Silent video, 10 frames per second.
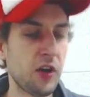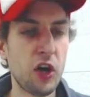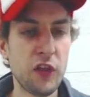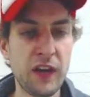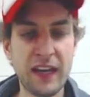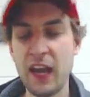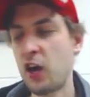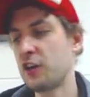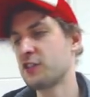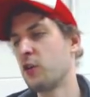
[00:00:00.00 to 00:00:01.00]
Scald, and
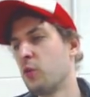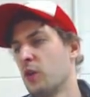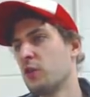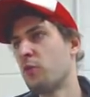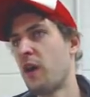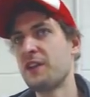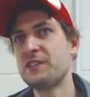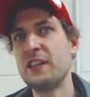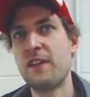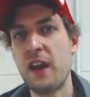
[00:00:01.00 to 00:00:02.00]
I kind of also
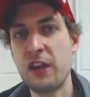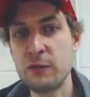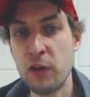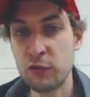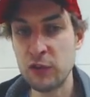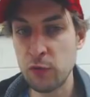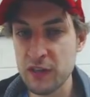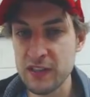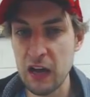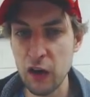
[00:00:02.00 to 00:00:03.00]
wanted to see if he had Energy Ball. So
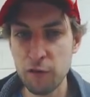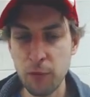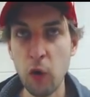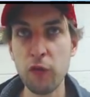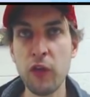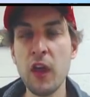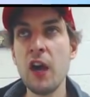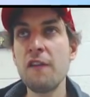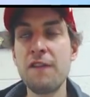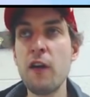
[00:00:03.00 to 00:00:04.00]
he switched out of
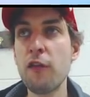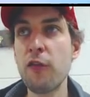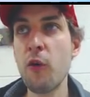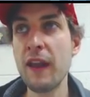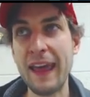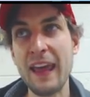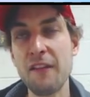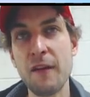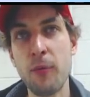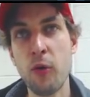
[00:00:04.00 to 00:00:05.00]
both
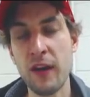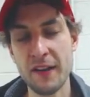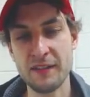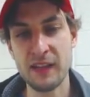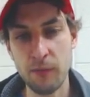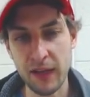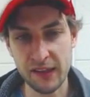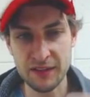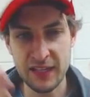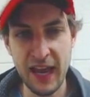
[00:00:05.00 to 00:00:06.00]
Ferrothorn and Vaporeon, so
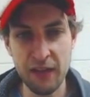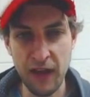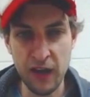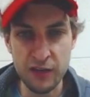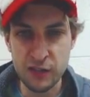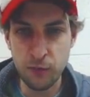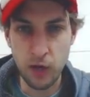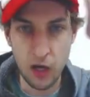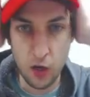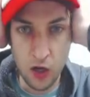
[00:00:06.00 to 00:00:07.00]
I'm like, does he have
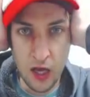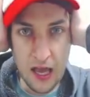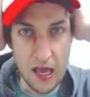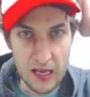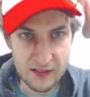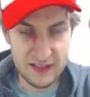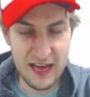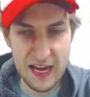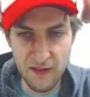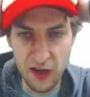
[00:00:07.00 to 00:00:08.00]
Energy Ball?
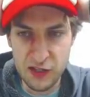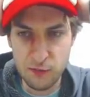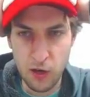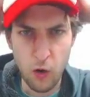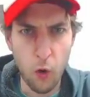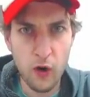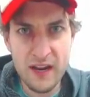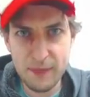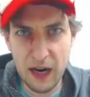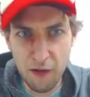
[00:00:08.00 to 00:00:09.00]
Does he not have Energy Ball
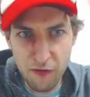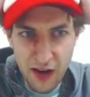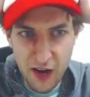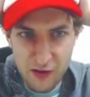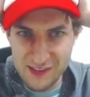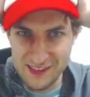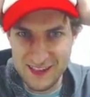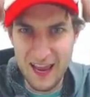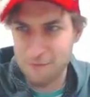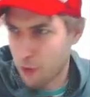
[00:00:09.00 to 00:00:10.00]
or Hidden Power Fire? Or
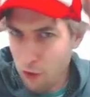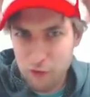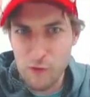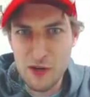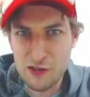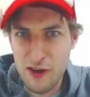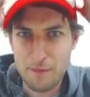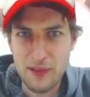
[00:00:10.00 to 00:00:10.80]
does he have both of them?